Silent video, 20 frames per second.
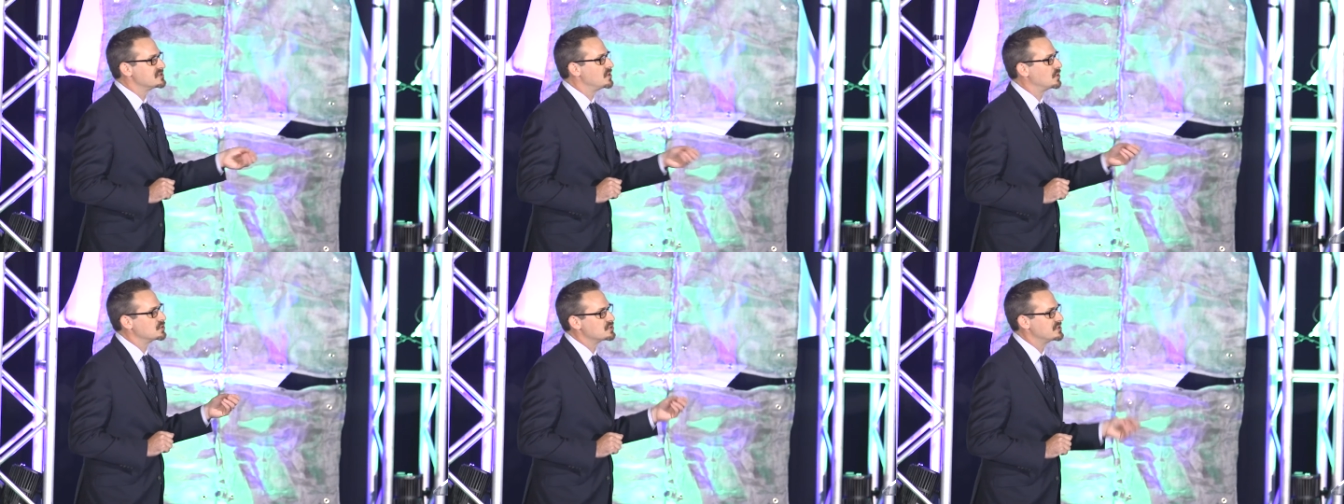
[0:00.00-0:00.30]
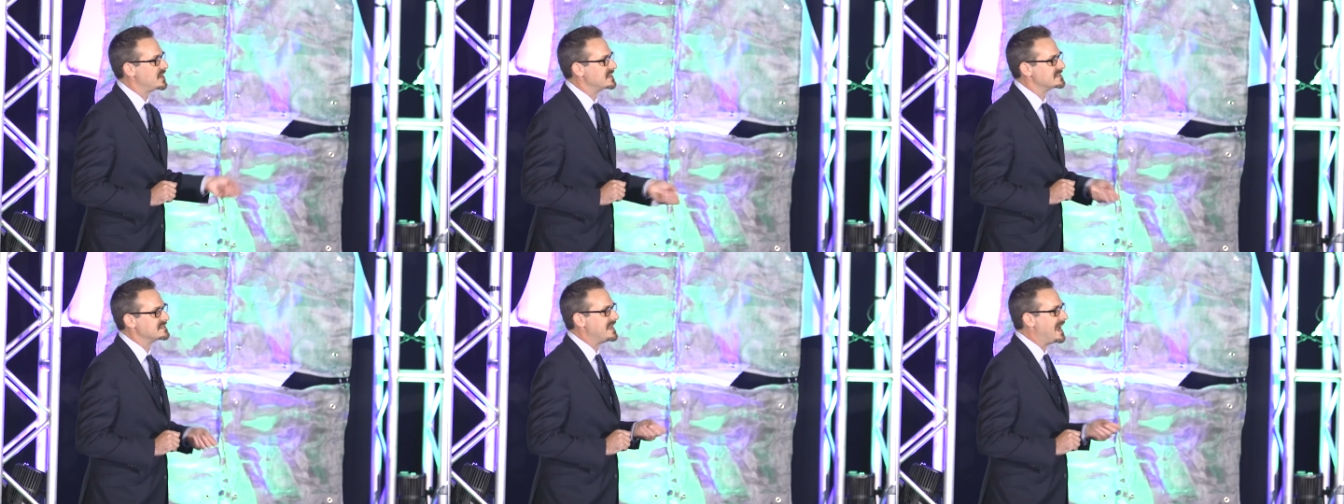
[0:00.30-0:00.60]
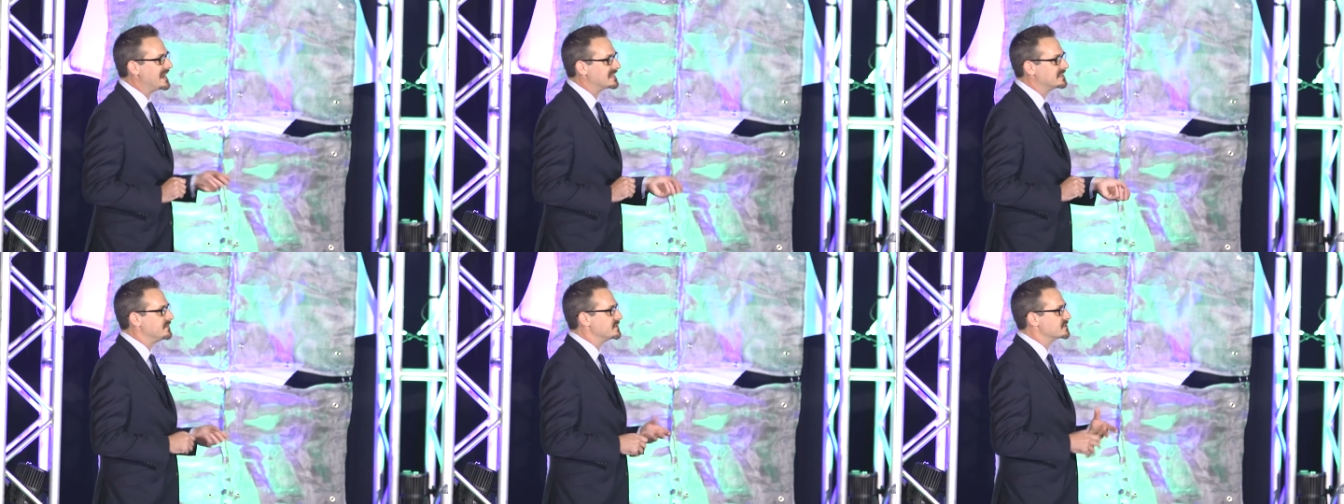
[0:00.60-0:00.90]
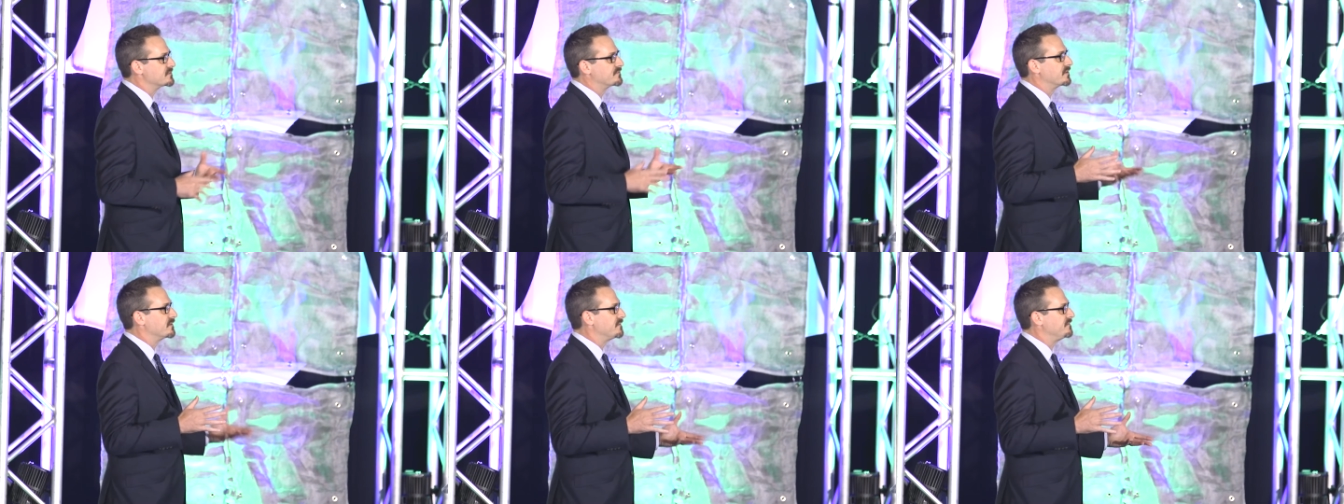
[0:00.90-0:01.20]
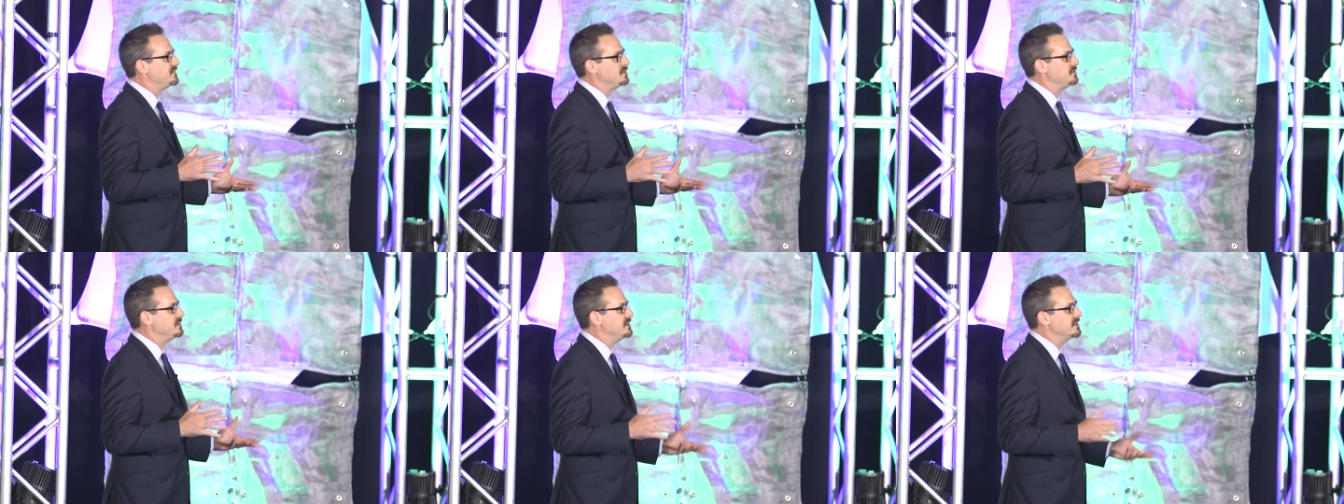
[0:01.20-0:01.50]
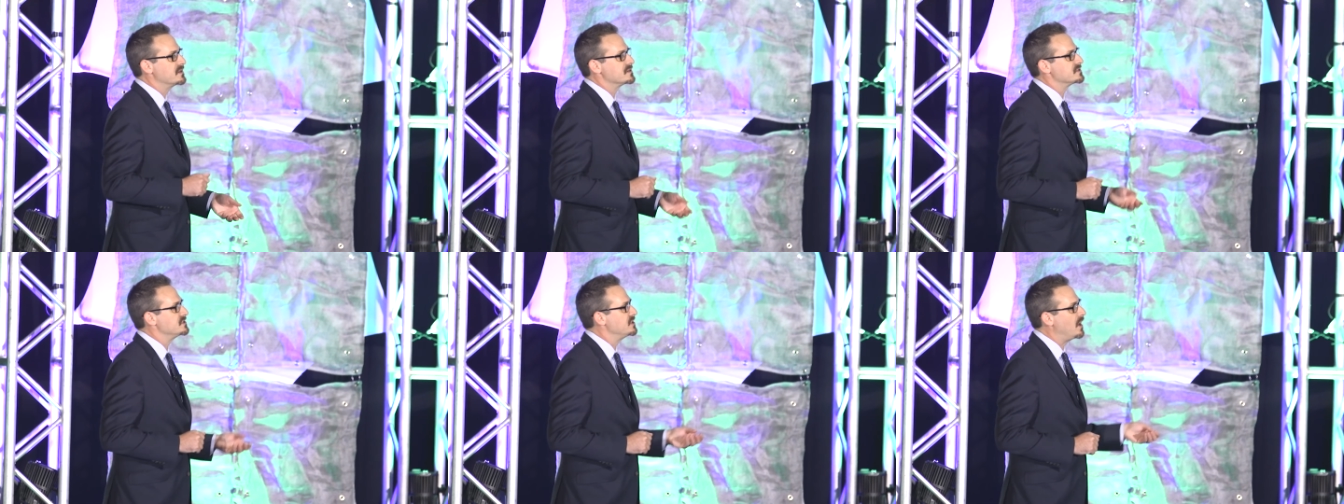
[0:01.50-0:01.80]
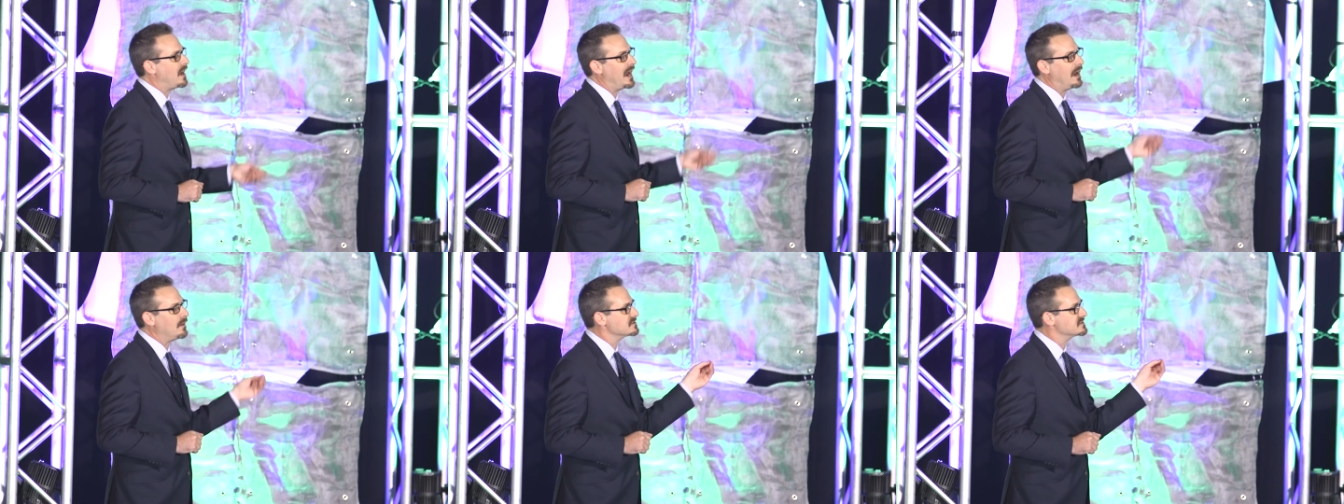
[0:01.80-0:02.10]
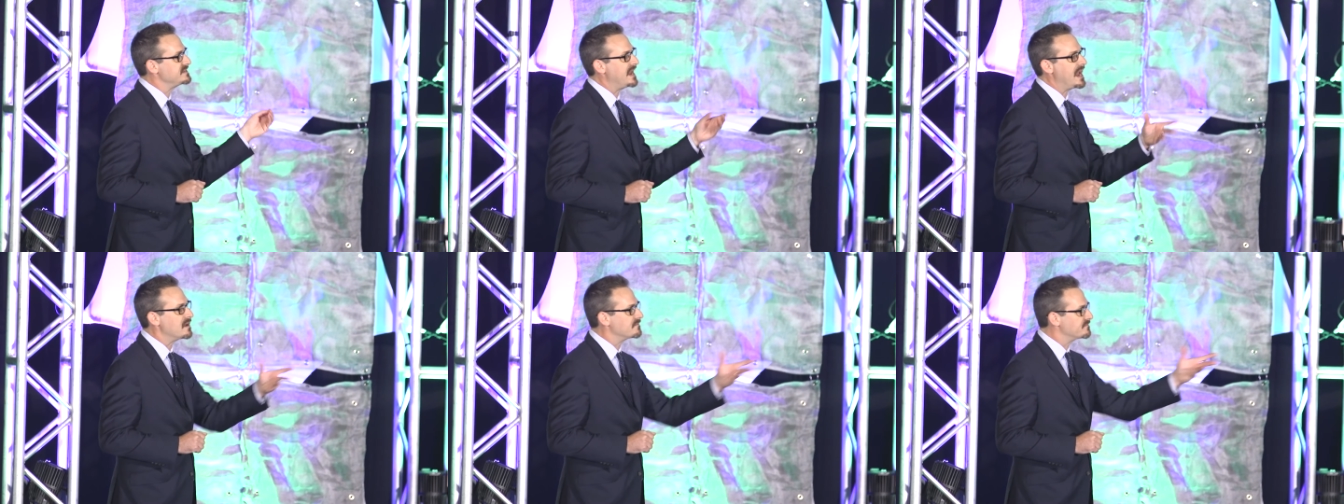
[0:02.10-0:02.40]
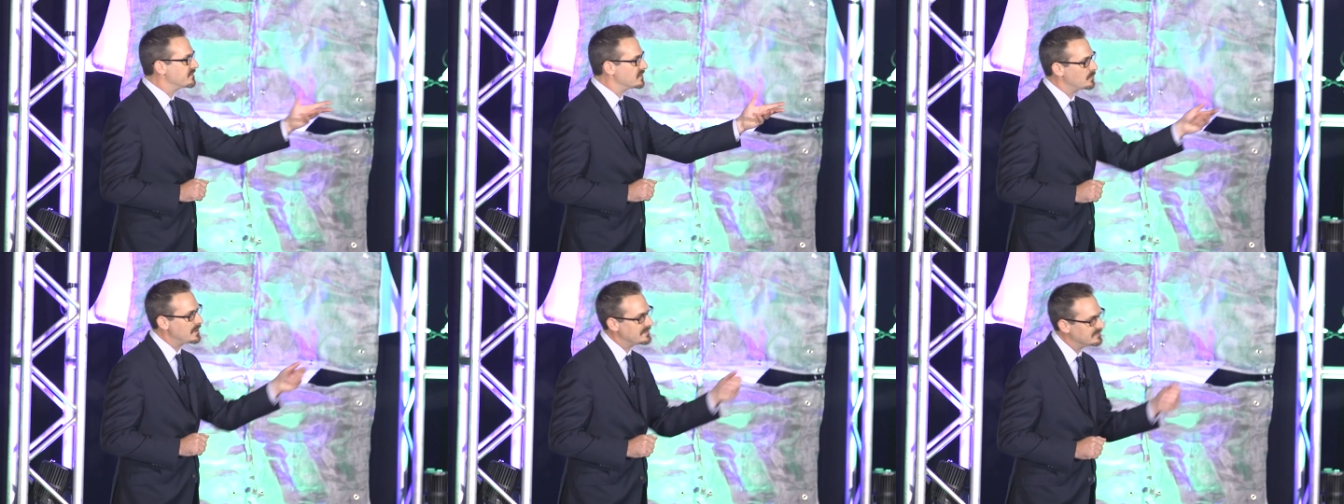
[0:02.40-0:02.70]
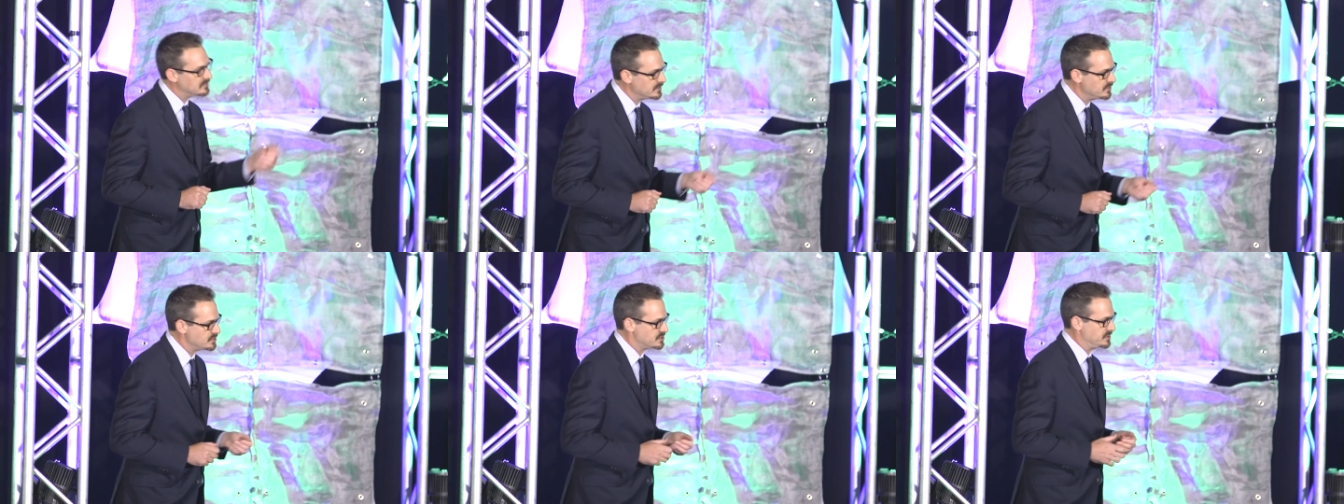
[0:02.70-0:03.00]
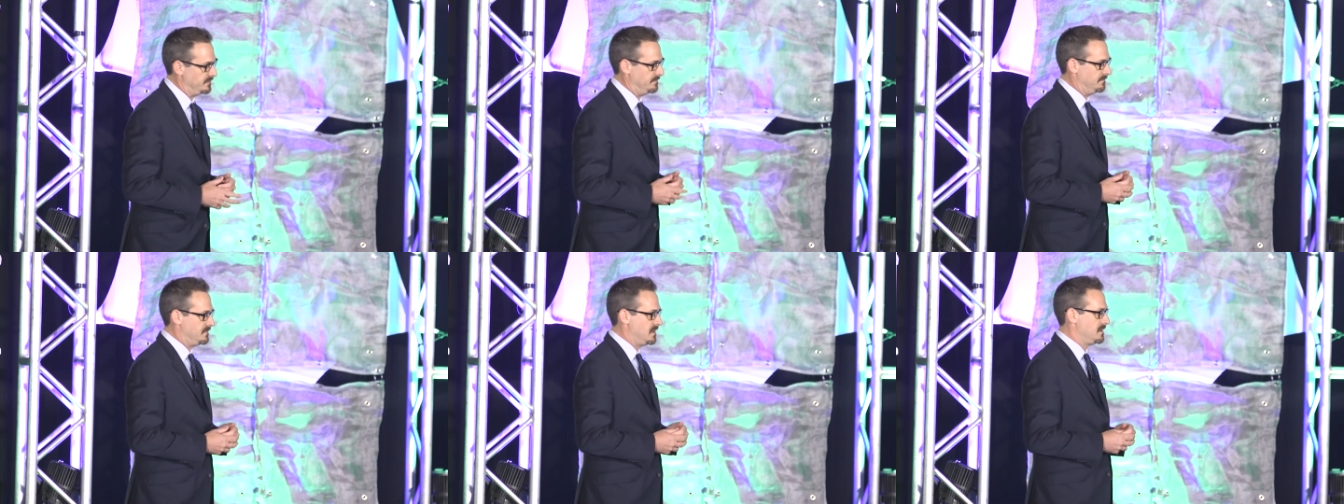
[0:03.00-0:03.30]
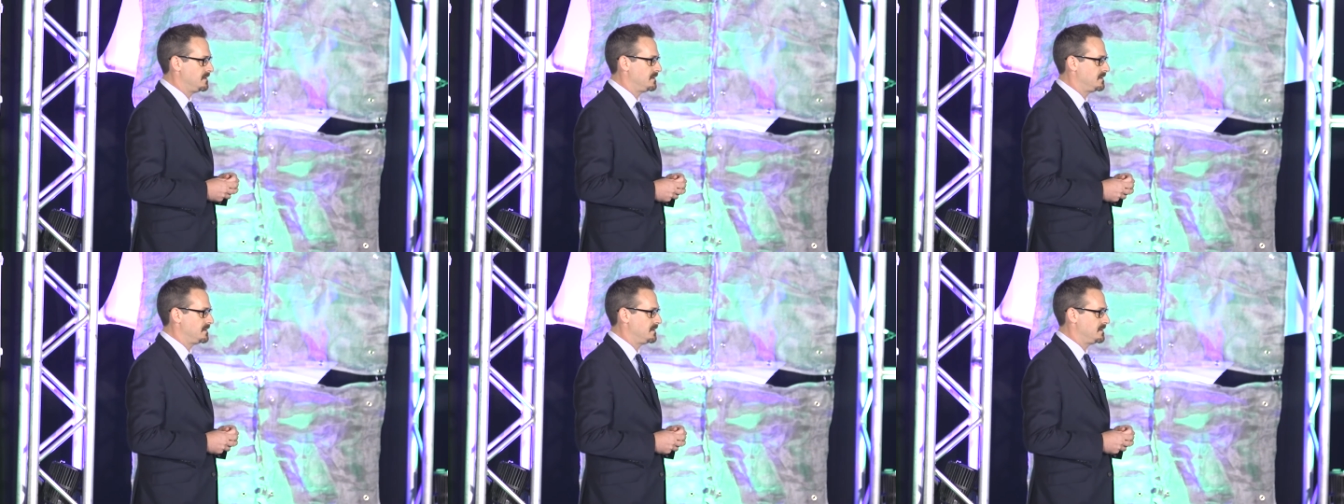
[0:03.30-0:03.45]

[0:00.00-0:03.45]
a social justice activist for a few years. You know, I was down for the revolution.